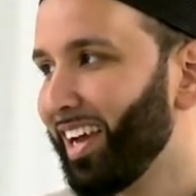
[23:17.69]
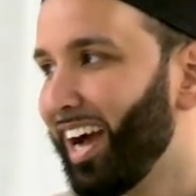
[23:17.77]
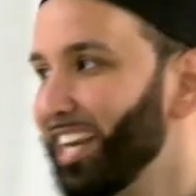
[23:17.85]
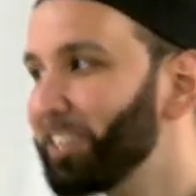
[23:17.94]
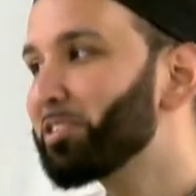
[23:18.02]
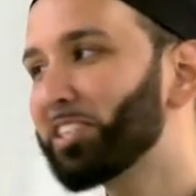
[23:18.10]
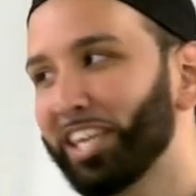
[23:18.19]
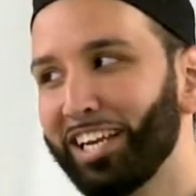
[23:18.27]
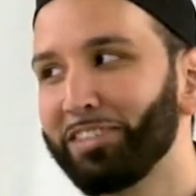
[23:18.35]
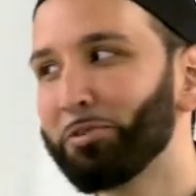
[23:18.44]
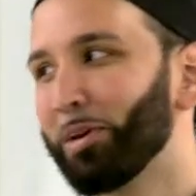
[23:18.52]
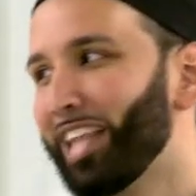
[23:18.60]
And he used to get
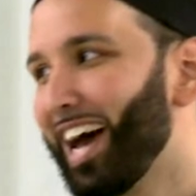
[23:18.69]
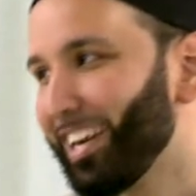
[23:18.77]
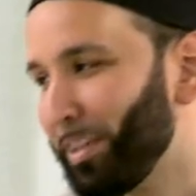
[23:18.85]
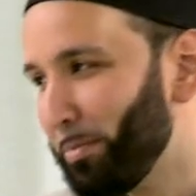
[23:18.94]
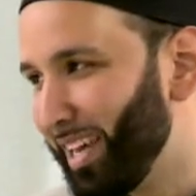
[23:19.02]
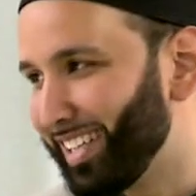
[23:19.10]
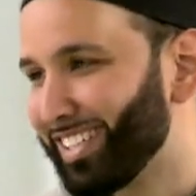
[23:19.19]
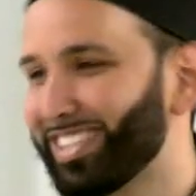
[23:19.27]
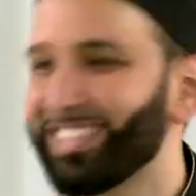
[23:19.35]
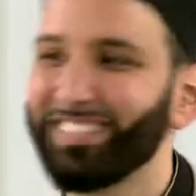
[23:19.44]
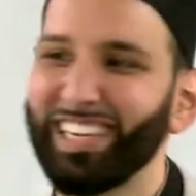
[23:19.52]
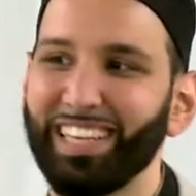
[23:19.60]
into a lot of
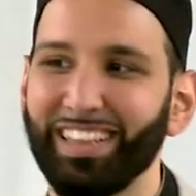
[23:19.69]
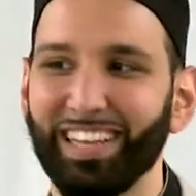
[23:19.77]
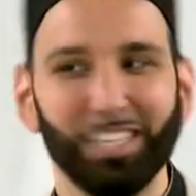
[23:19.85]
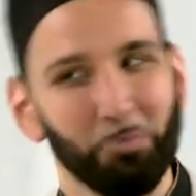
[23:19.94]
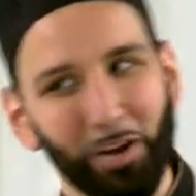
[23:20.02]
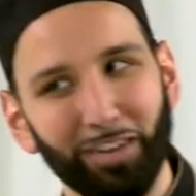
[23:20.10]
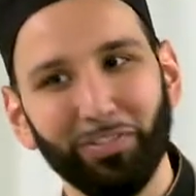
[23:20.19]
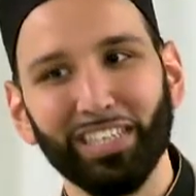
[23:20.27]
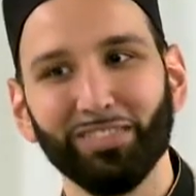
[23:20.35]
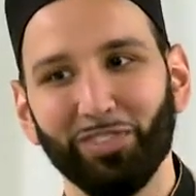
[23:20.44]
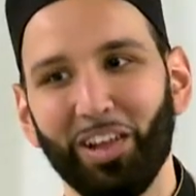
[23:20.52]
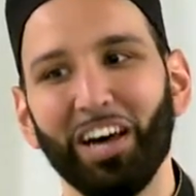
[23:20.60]
debates. That's one of
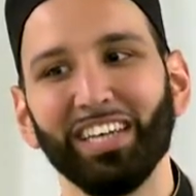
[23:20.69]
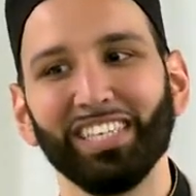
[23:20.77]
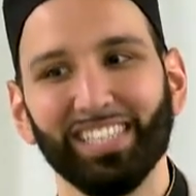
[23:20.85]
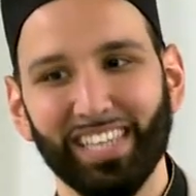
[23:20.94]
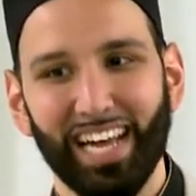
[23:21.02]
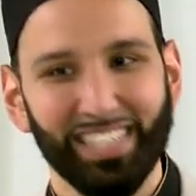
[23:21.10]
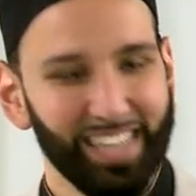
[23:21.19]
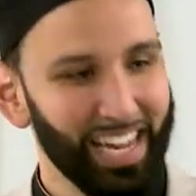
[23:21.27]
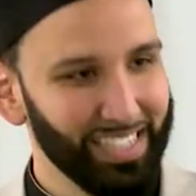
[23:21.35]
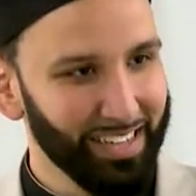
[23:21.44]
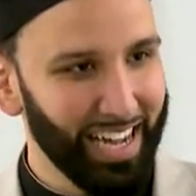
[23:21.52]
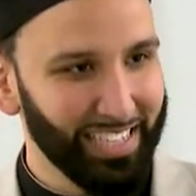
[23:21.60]
his flaws as,
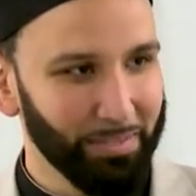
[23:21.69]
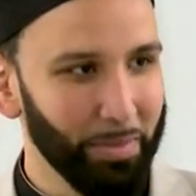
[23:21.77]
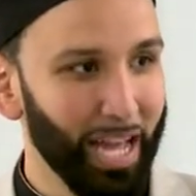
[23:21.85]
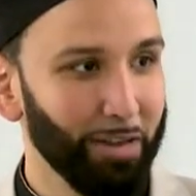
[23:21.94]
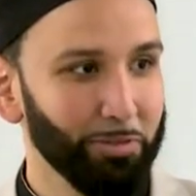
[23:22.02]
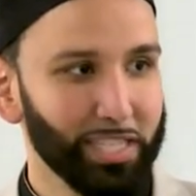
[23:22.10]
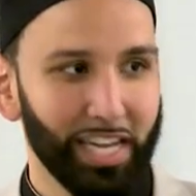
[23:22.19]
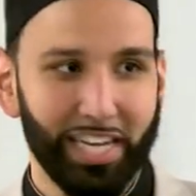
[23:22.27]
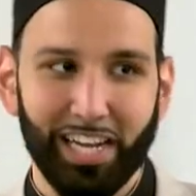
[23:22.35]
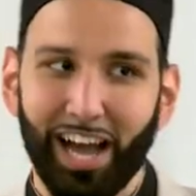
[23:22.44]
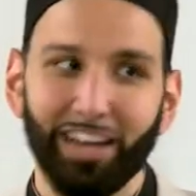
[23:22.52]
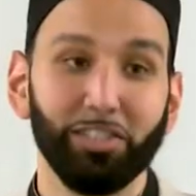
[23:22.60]
as, as a man was that
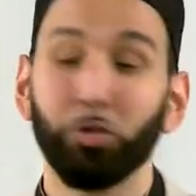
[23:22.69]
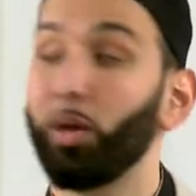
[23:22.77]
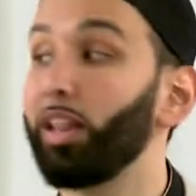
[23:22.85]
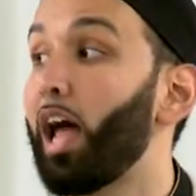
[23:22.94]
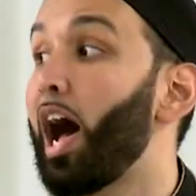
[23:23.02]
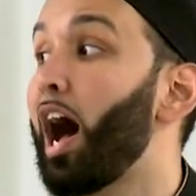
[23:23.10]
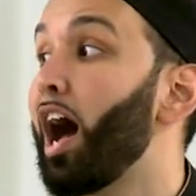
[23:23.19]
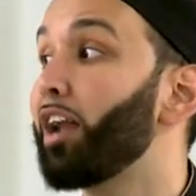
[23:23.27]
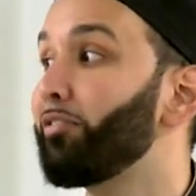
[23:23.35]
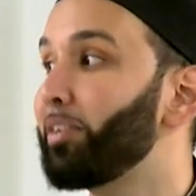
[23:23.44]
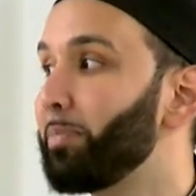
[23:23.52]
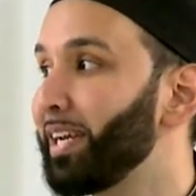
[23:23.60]
he got into a lot
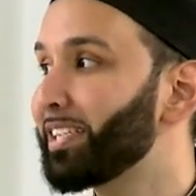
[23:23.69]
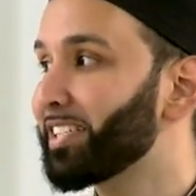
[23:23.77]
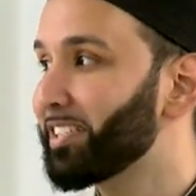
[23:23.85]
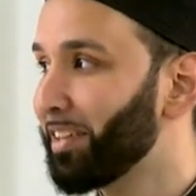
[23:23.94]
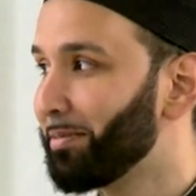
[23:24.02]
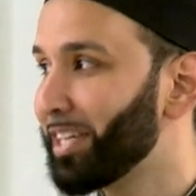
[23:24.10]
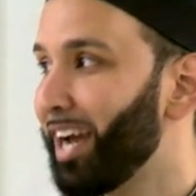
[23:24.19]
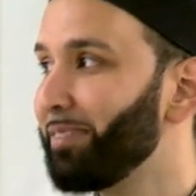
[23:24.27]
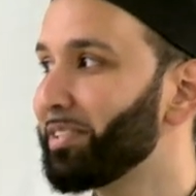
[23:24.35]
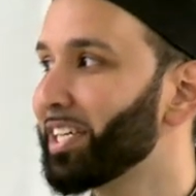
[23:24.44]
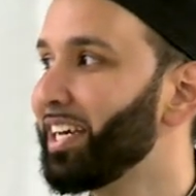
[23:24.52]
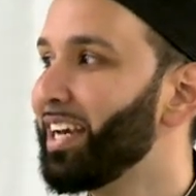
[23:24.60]
of debates and
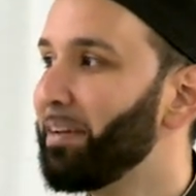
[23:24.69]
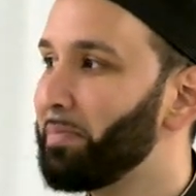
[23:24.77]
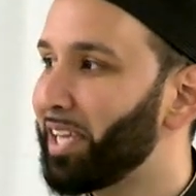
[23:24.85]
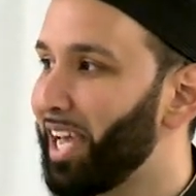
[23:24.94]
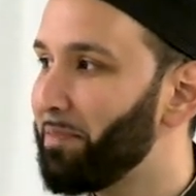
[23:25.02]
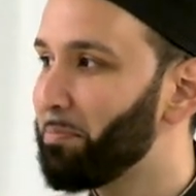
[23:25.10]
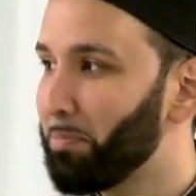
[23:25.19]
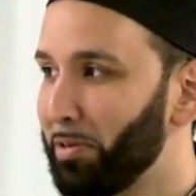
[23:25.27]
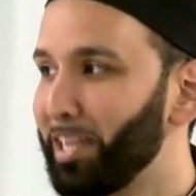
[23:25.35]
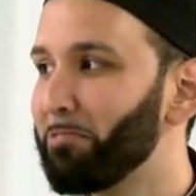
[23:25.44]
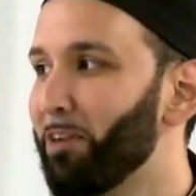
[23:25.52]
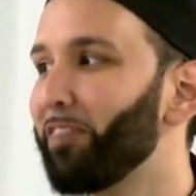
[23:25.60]
sometimes became
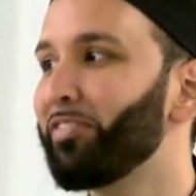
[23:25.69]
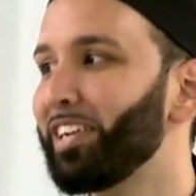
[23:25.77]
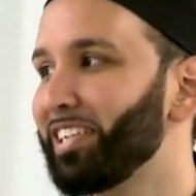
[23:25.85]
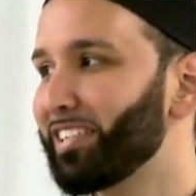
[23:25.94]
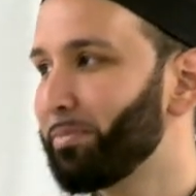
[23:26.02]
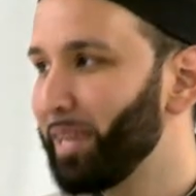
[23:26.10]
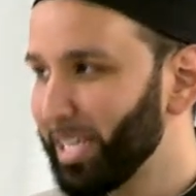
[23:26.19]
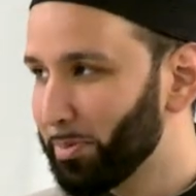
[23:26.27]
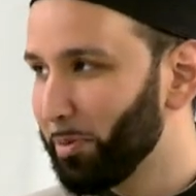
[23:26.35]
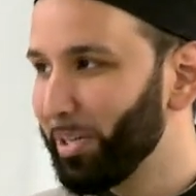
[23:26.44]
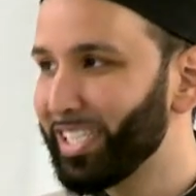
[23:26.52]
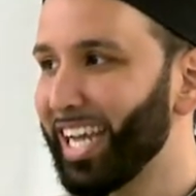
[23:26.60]
pretty rough in his debates,
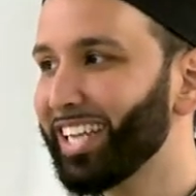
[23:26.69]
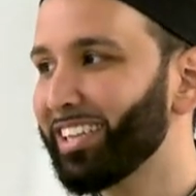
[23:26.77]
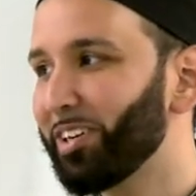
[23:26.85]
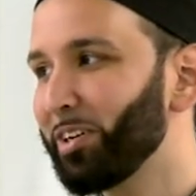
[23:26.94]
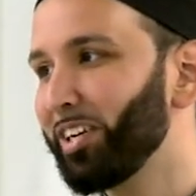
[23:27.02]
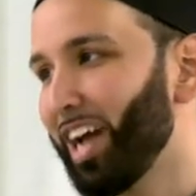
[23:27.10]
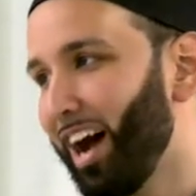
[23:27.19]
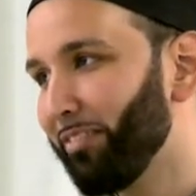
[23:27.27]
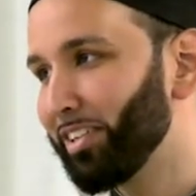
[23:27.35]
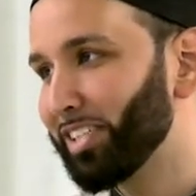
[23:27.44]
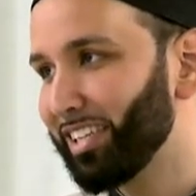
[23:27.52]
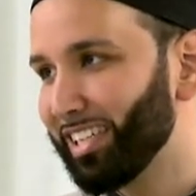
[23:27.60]
but we take the good.
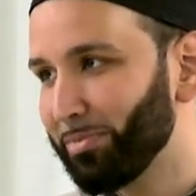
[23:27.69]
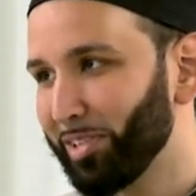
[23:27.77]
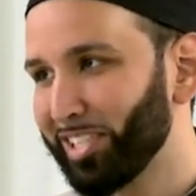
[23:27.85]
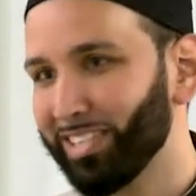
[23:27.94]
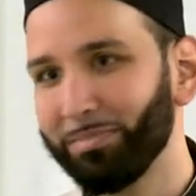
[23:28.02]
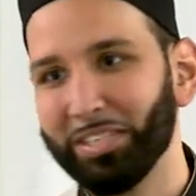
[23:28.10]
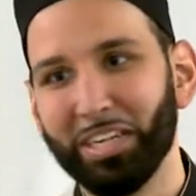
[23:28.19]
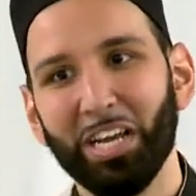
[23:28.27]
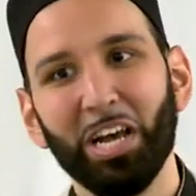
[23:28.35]
Obviously, as Muslims,